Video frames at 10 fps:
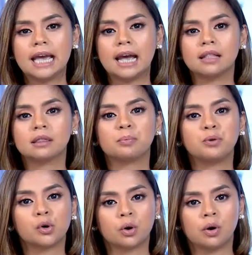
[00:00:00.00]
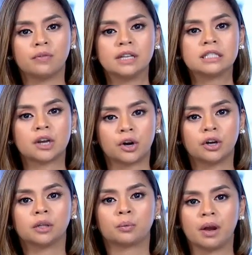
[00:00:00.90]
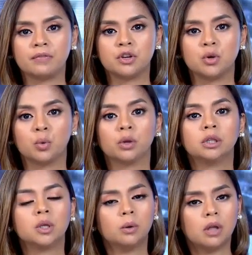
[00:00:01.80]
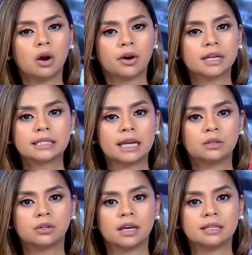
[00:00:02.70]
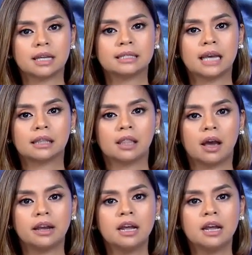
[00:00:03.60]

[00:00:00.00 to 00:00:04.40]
and the Bureau of Internal Revenue will no longer extend today's deadline